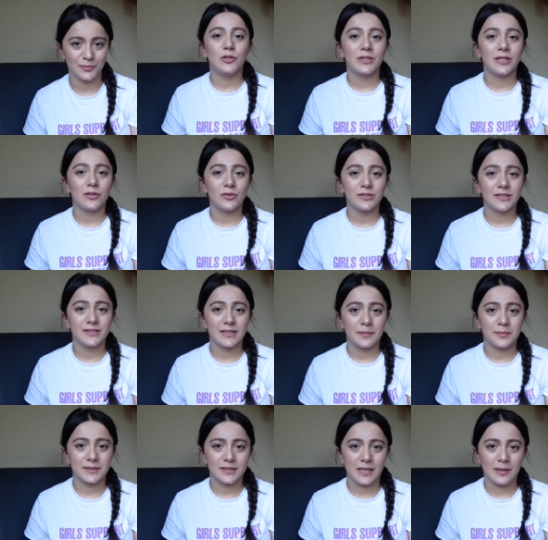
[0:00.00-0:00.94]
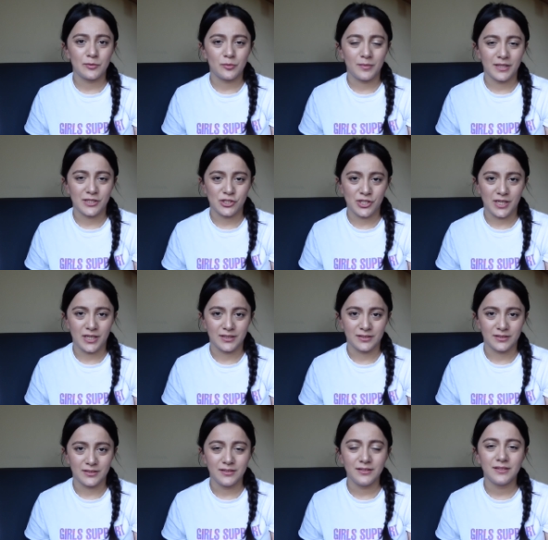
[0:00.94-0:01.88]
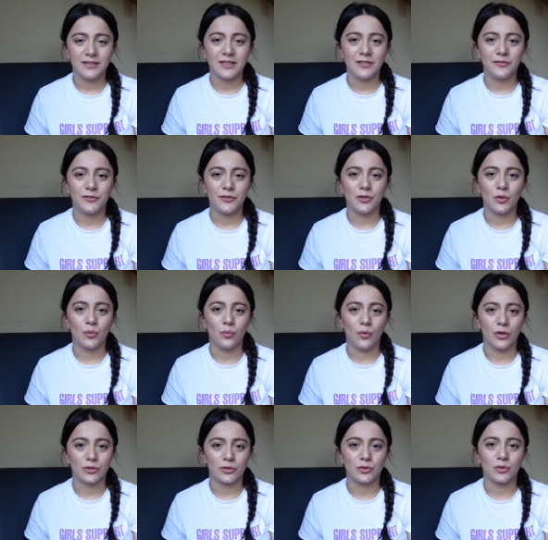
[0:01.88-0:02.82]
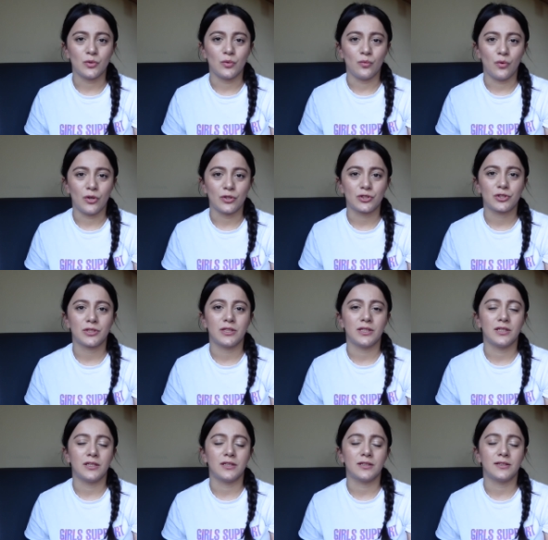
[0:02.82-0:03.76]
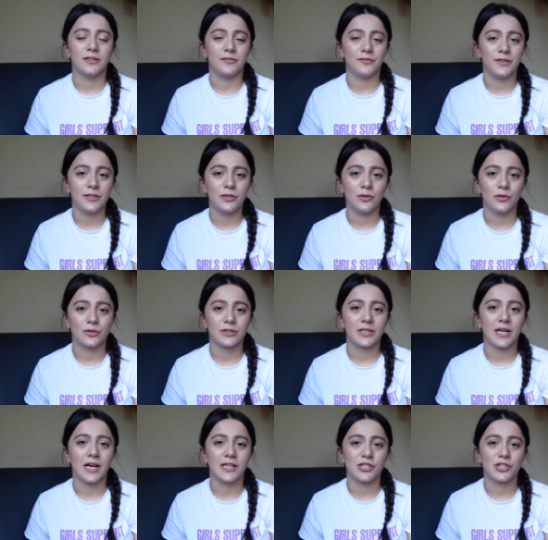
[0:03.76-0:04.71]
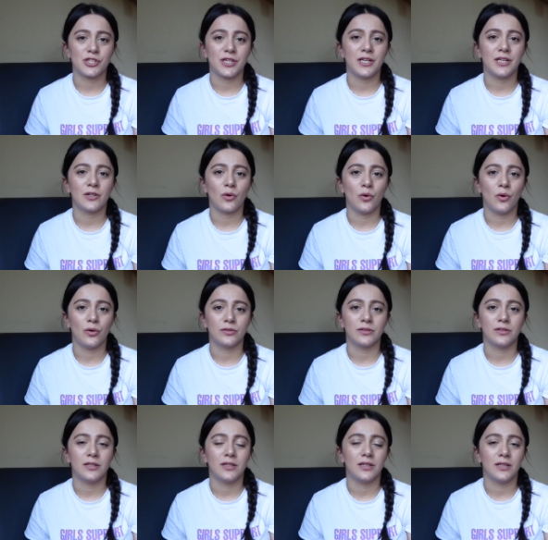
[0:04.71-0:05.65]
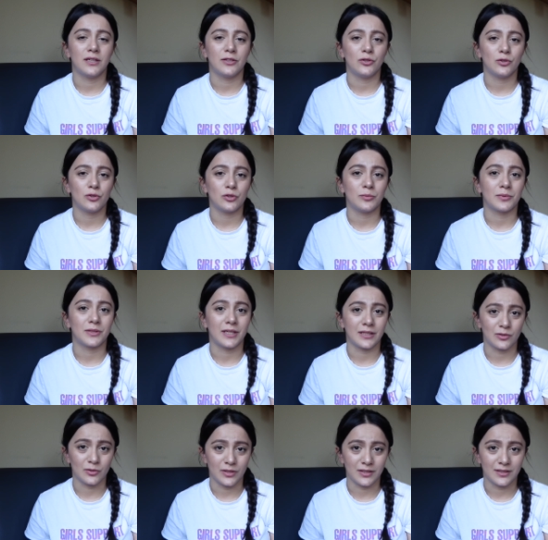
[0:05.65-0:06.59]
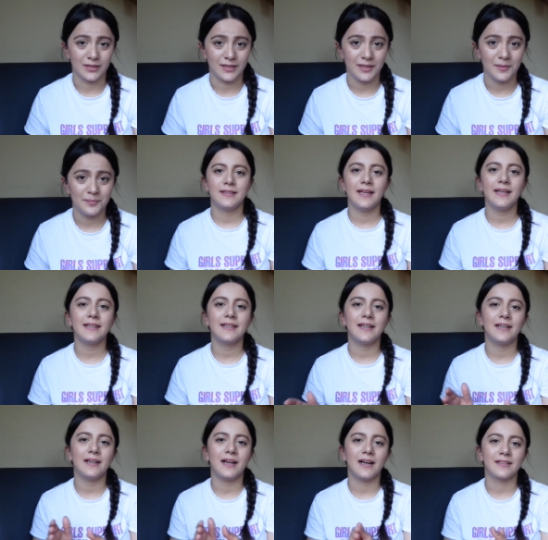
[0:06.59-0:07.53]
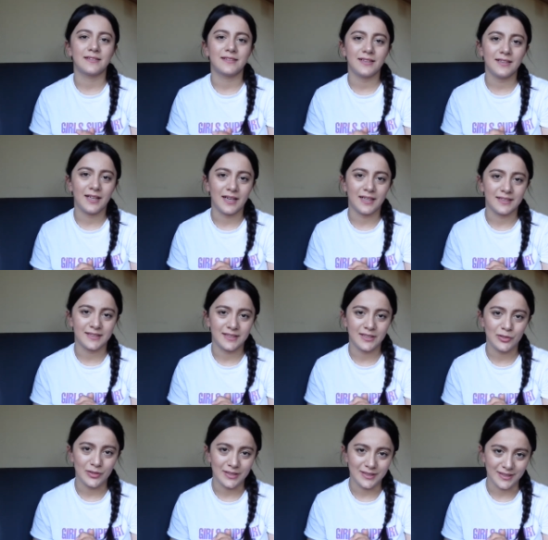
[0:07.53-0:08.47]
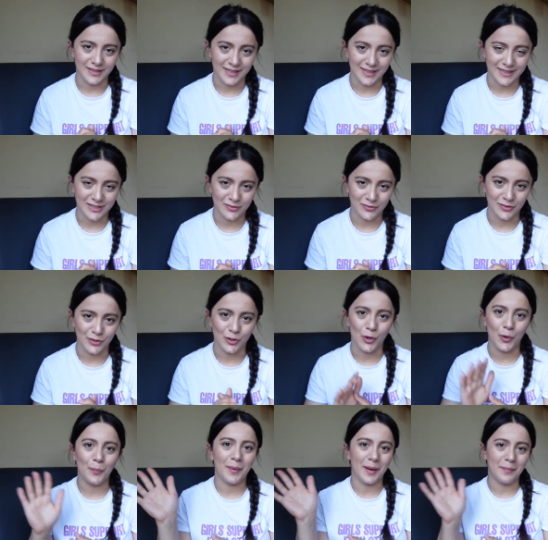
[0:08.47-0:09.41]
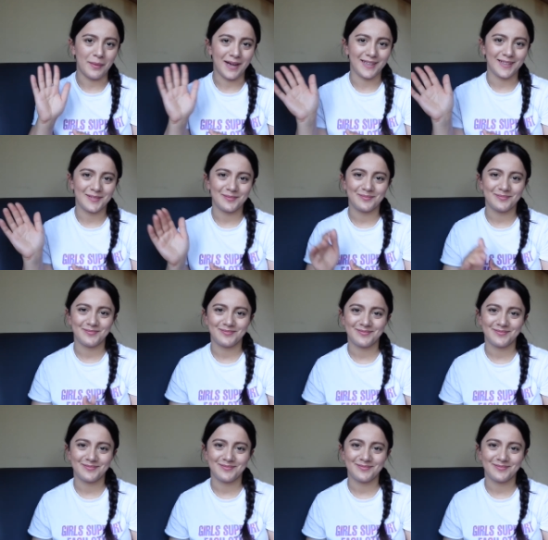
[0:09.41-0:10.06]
You can also subscribe to my channel if you want to watch uh, the videos I share on uh, YouTube regularly. Take care until I see you in the next video. Bye bye.